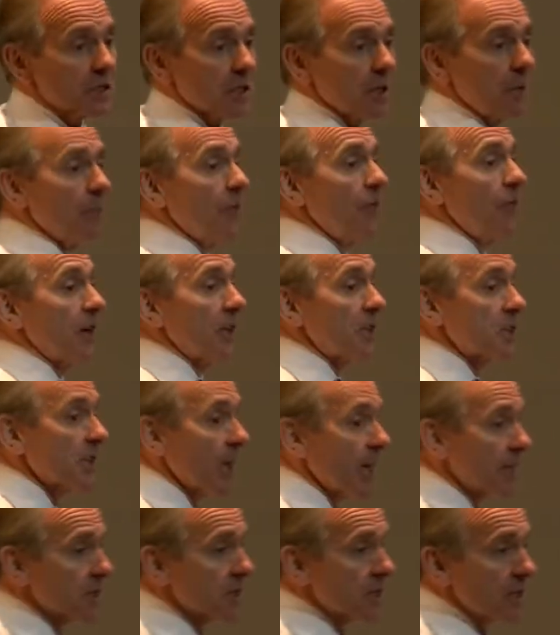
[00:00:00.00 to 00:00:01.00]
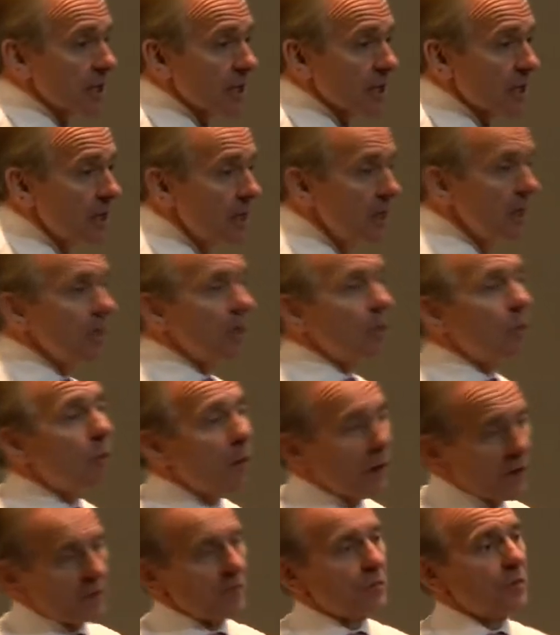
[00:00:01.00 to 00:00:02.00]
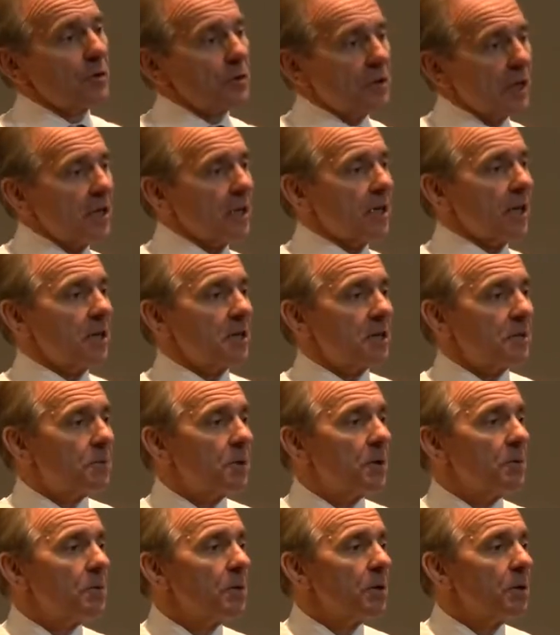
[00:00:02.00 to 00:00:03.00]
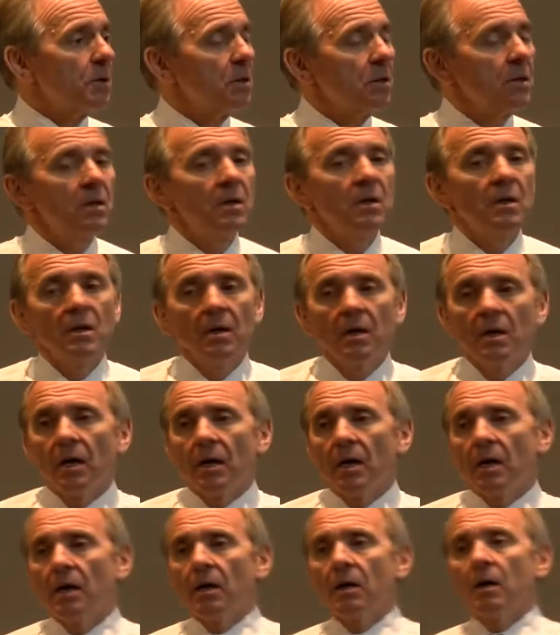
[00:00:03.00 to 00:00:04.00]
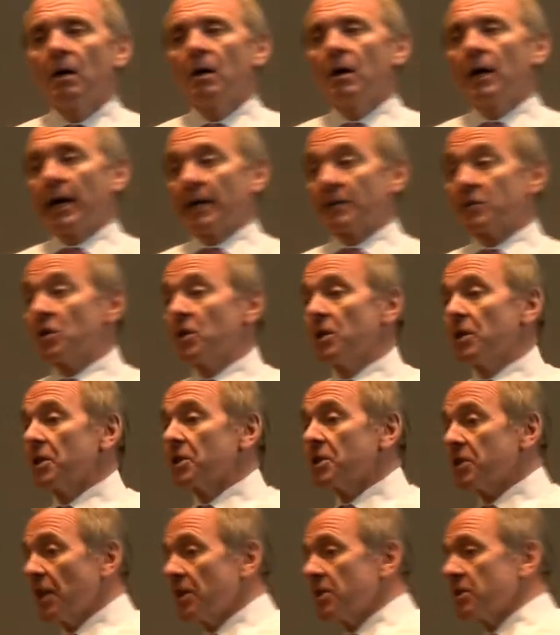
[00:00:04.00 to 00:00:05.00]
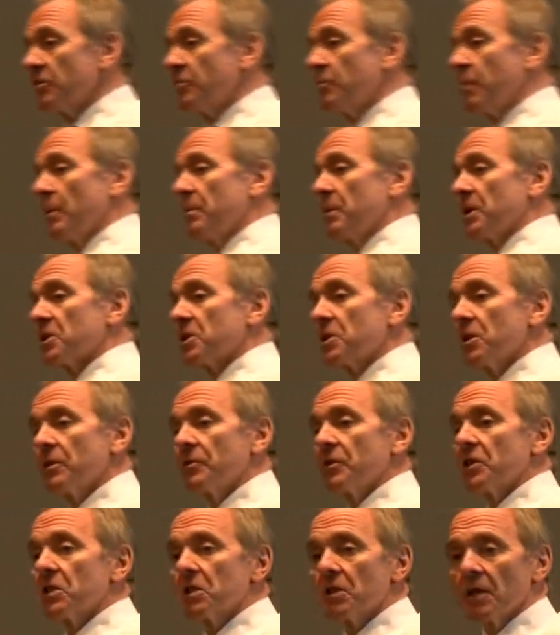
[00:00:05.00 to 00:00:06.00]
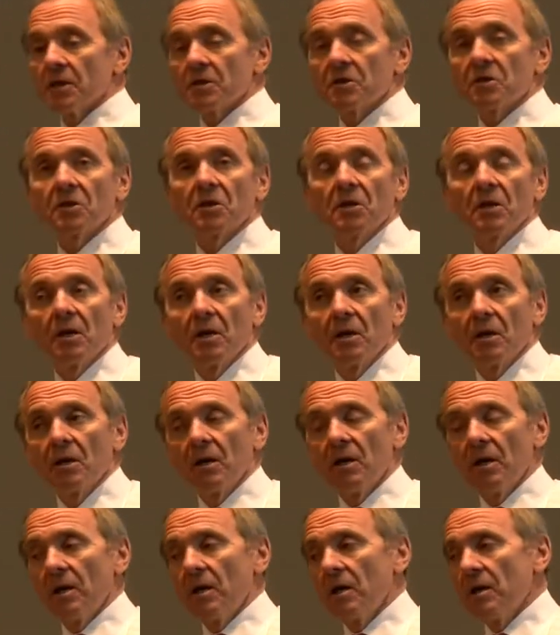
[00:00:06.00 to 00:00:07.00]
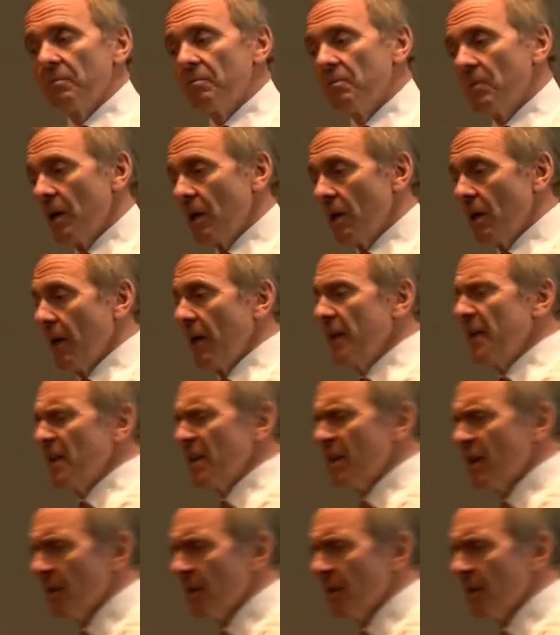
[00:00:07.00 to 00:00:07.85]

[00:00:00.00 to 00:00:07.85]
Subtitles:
is some fantastic, wonderful, dedicated people. Actually a sense of public service that any